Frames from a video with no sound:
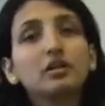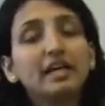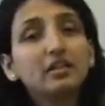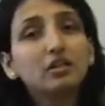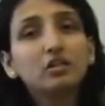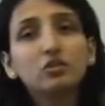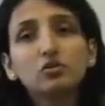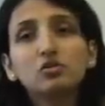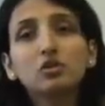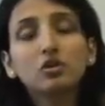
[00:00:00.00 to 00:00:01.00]

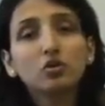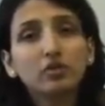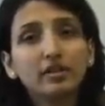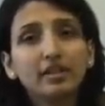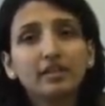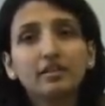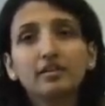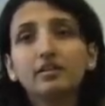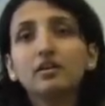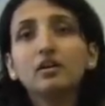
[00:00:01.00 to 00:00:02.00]
enclosed,
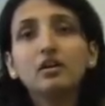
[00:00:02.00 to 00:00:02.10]
chlorinated